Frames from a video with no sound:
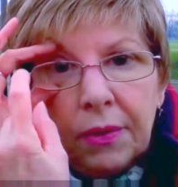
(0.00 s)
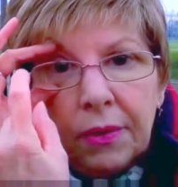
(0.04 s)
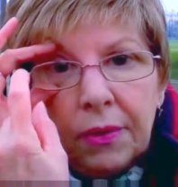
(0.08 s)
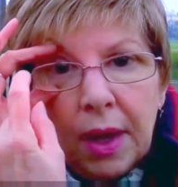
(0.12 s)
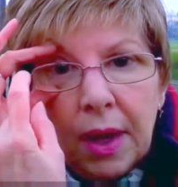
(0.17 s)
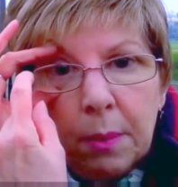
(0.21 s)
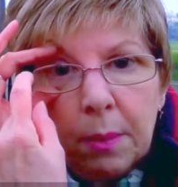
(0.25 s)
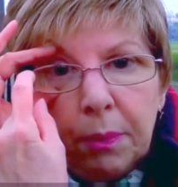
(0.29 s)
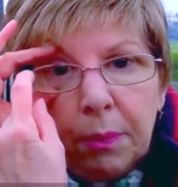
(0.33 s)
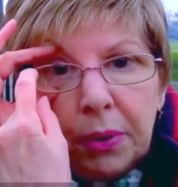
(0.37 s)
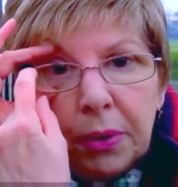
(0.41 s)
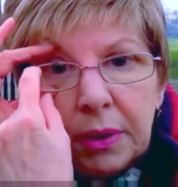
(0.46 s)

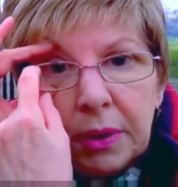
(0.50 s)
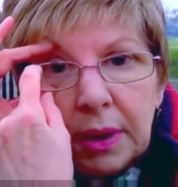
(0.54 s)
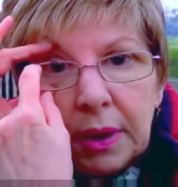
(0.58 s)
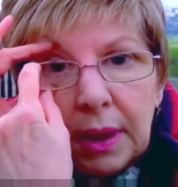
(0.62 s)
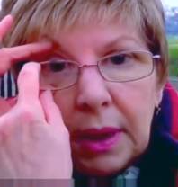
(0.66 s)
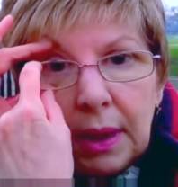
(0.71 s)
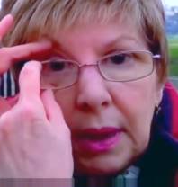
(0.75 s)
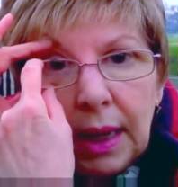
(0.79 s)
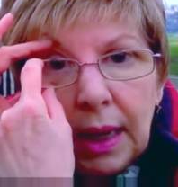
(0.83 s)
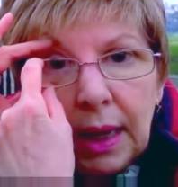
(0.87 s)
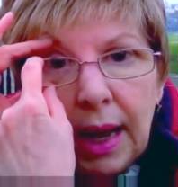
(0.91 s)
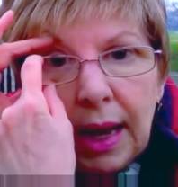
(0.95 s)
and they
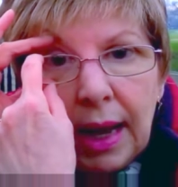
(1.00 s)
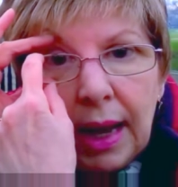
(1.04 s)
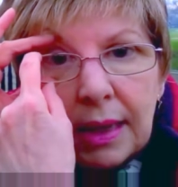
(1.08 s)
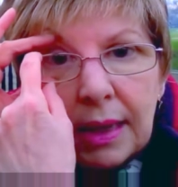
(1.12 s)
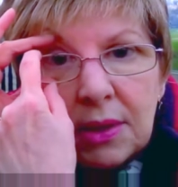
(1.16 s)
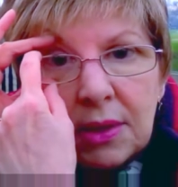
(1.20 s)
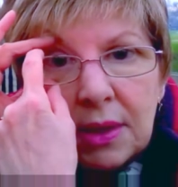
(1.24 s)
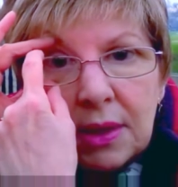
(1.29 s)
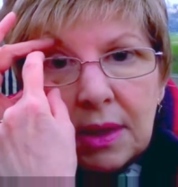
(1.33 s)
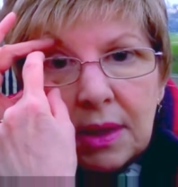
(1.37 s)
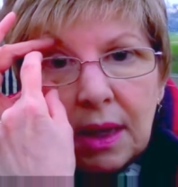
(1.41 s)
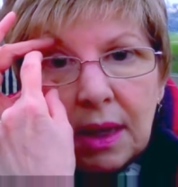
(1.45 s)
put the
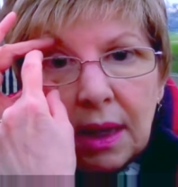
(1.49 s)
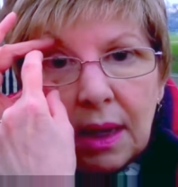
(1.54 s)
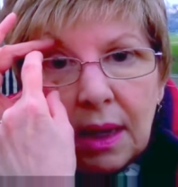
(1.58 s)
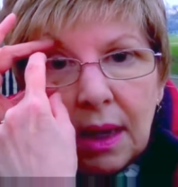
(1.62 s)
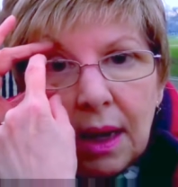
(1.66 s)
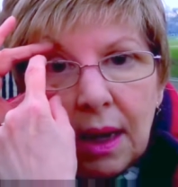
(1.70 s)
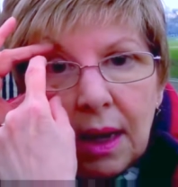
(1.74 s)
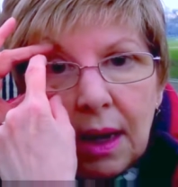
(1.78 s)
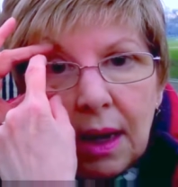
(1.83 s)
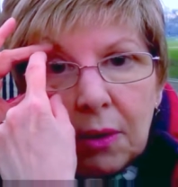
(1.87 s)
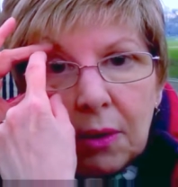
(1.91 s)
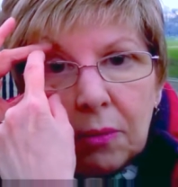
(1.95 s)
glass
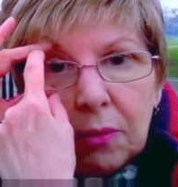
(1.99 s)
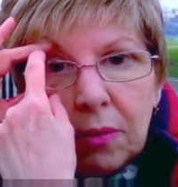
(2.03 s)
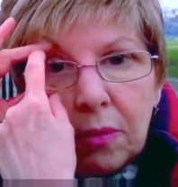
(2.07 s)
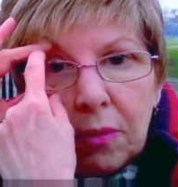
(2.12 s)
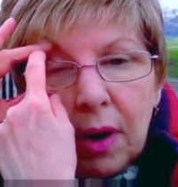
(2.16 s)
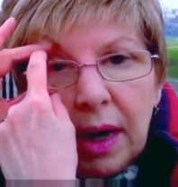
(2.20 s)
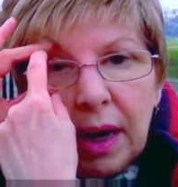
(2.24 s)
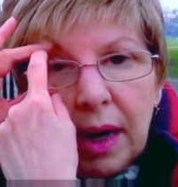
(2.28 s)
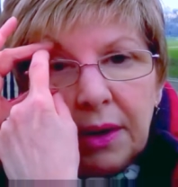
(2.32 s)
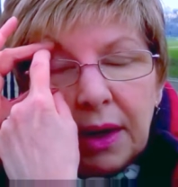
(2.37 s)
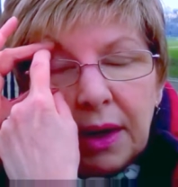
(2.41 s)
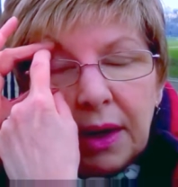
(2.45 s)

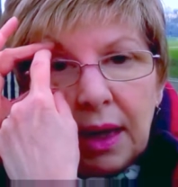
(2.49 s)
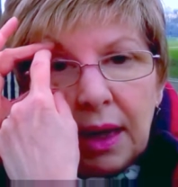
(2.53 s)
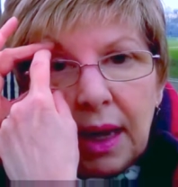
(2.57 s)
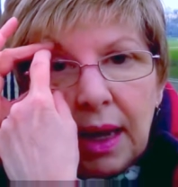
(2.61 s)
right